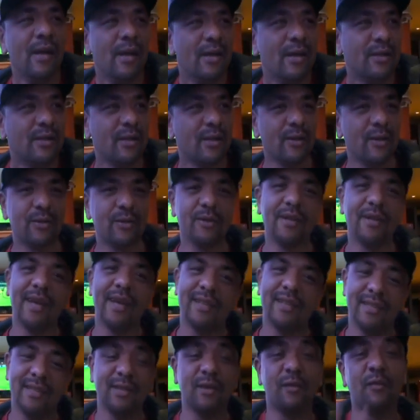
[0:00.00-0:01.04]
so
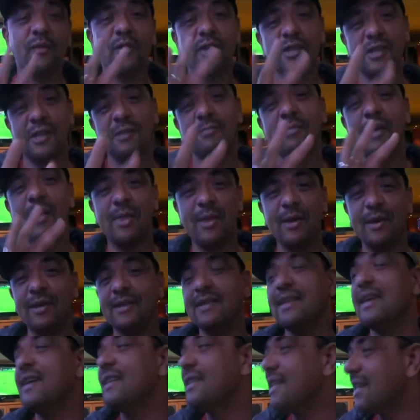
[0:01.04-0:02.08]
tonight is officially my
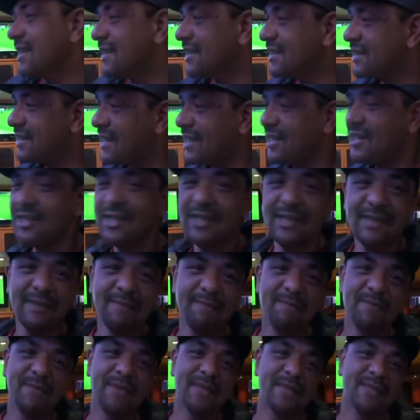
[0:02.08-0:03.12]
third night at the station,
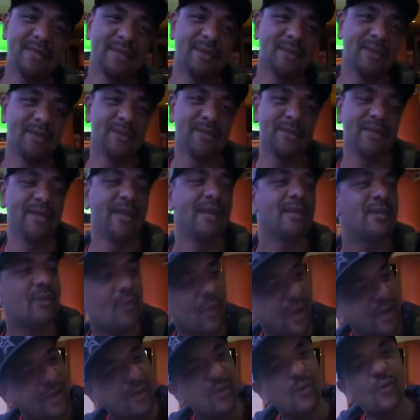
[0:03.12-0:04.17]
so so that's
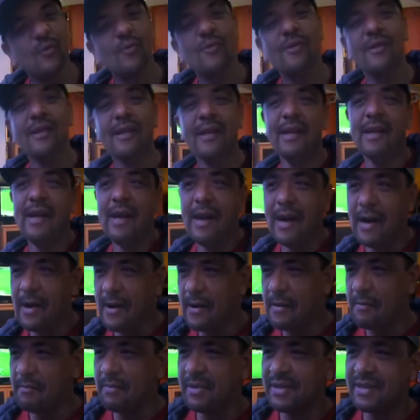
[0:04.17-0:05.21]
quite cool.
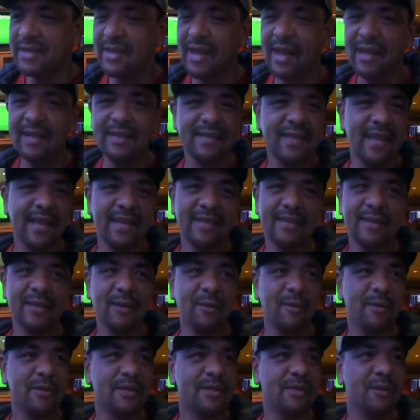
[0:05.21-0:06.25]
Um, besides that, you
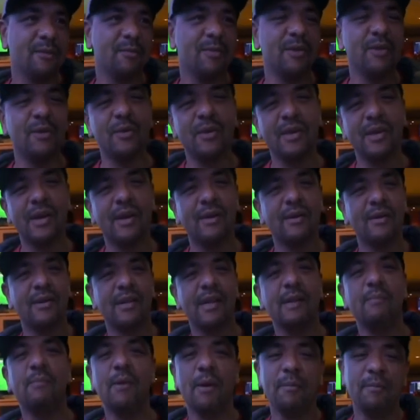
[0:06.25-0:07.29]
know, we've still been doing our
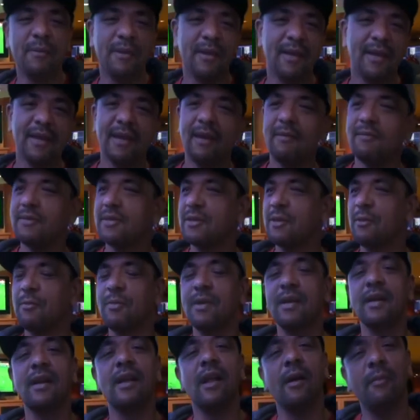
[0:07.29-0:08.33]
hip hop thing. I've still
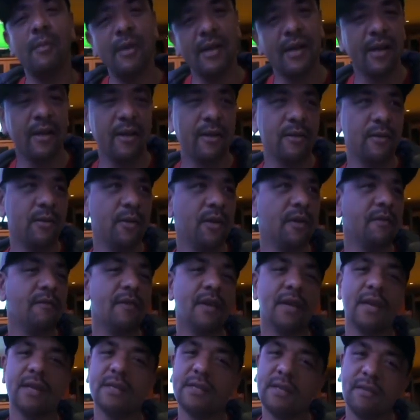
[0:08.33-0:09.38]
been clubbing around, doing
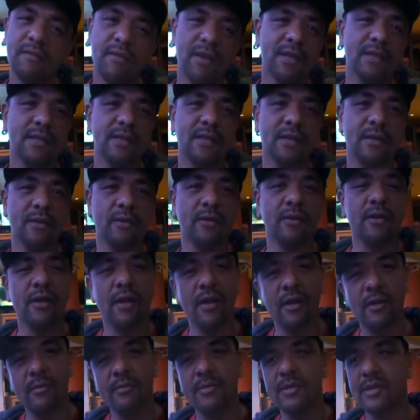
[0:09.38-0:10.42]
various events, in our
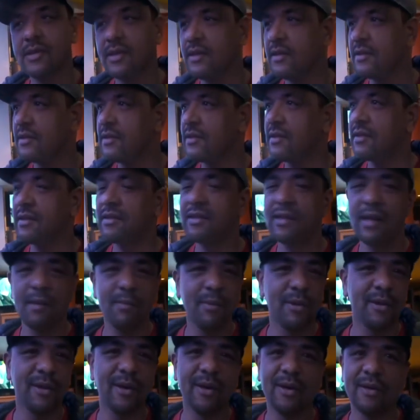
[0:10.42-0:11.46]
clubs, uh, the
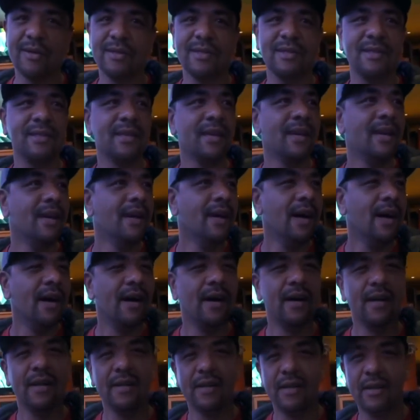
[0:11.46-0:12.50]
seminars,
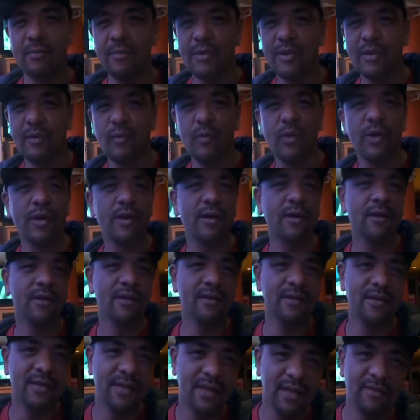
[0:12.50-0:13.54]
a little bit of work
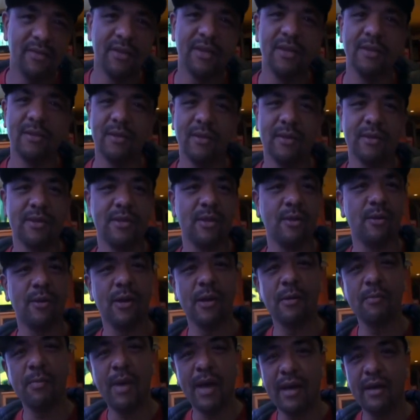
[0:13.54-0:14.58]
on TV, you know, still
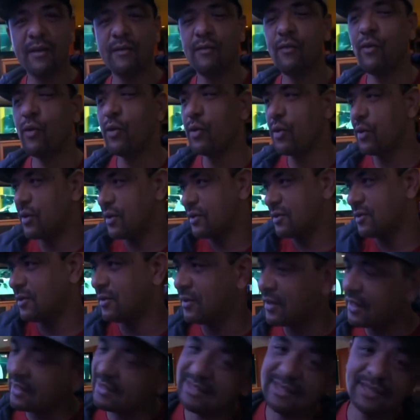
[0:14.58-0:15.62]
going back and forth.
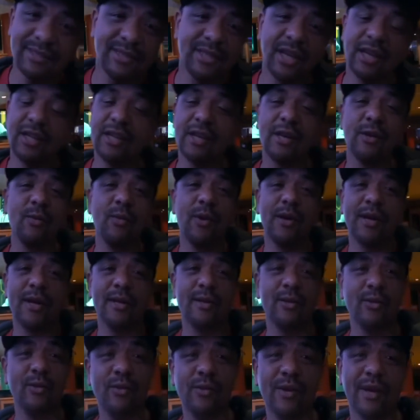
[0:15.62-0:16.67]
So that's generally what I
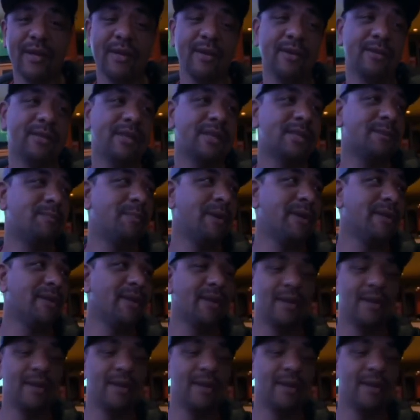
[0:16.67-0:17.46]
do, and also I spend